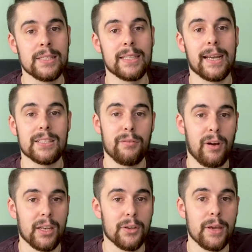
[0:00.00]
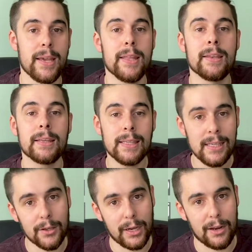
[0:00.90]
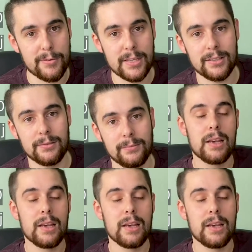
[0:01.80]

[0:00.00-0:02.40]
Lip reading: to get our value in kilocalories.